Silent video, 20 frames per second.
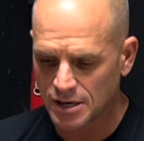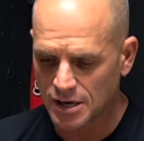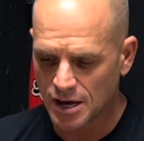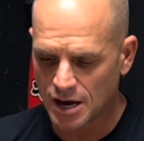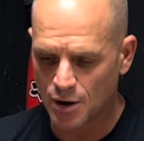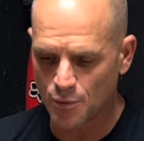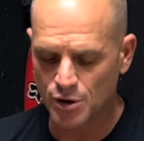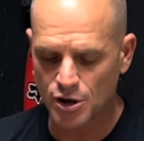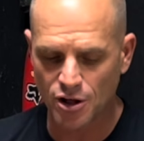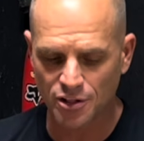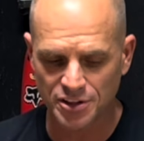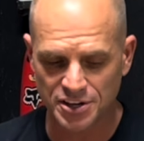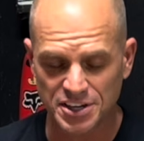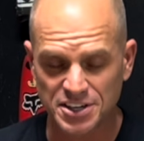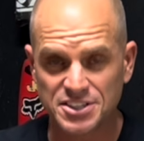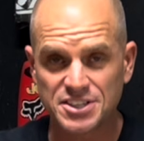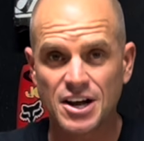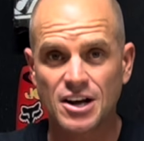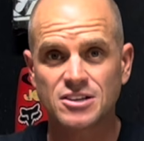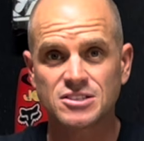We call it a
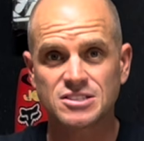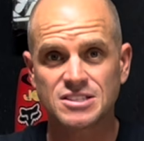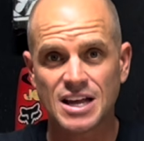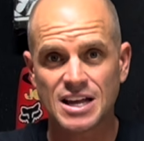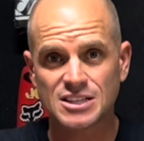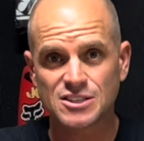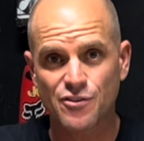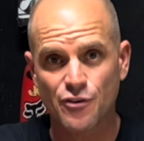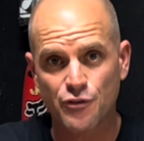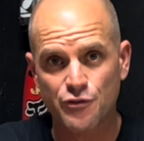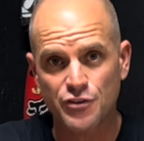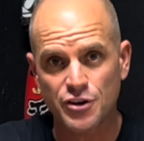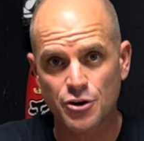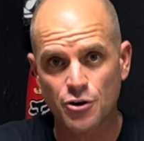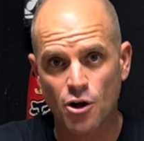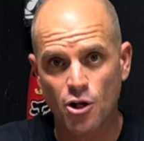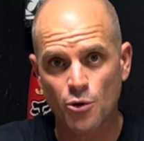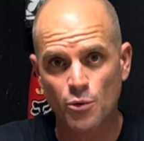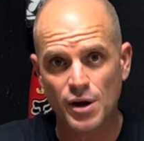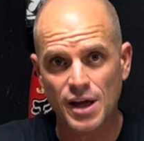duck stance, where your feet are all
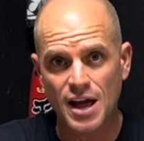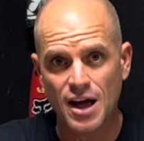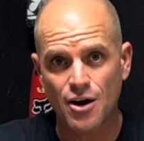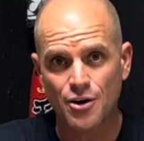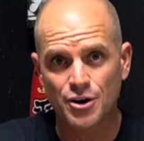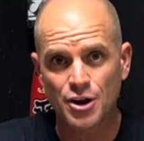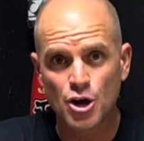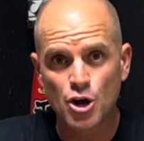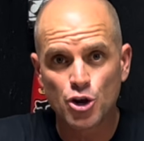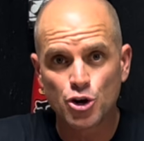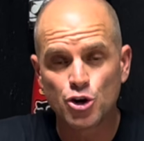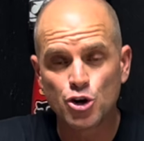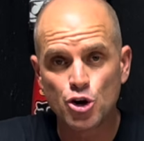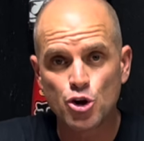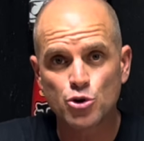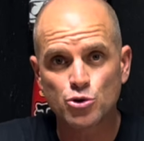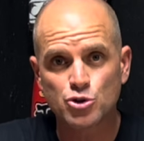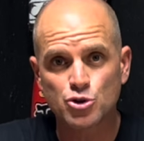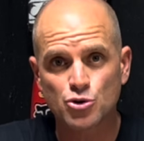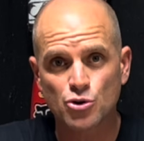the way out.
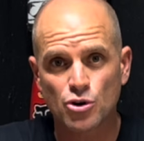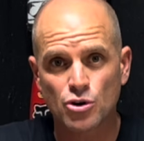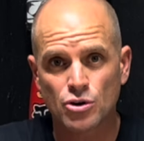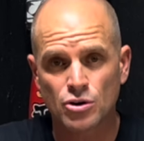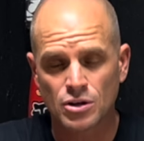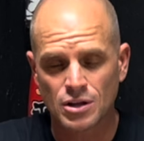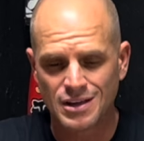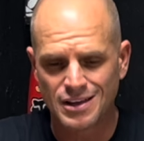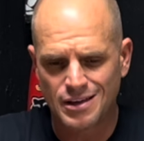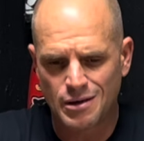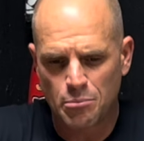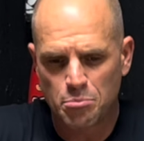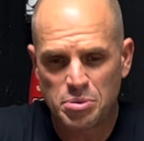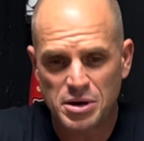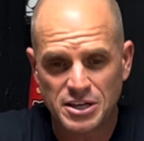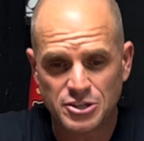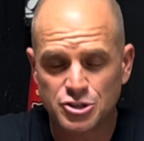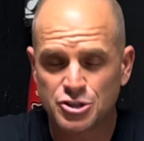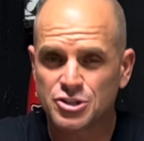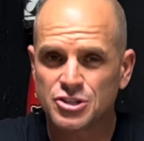Neutral,
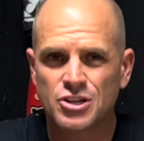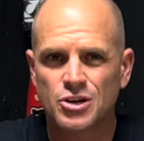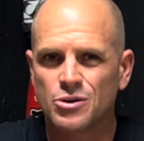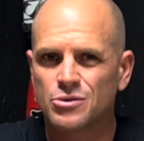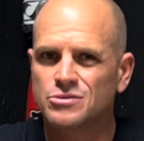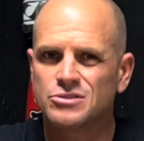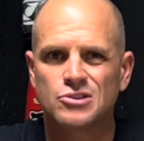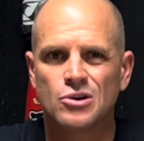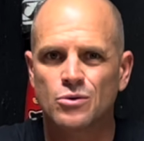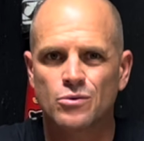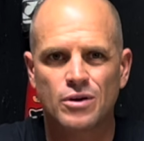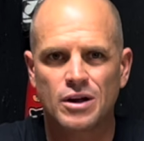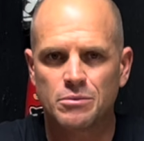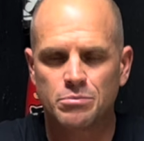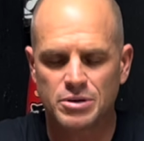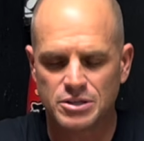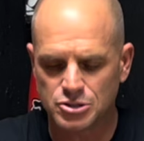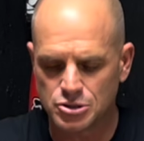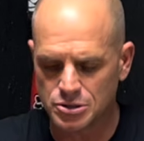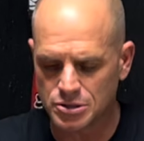pigeon-toed. Don't ride
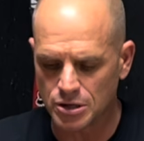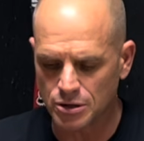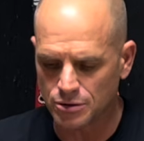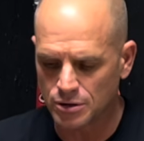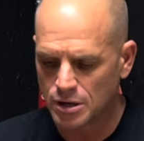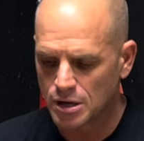pigeon-toed.